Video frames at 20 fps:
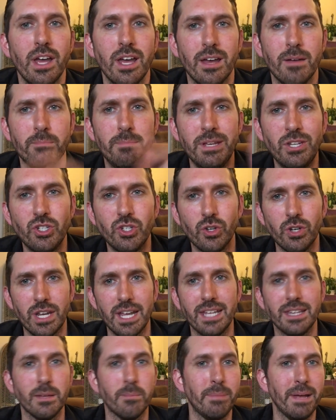and be sure to
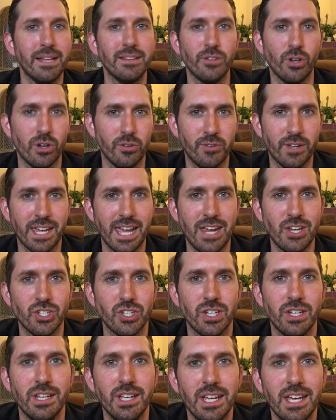hit the bell
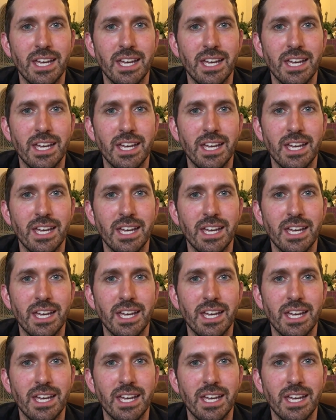notification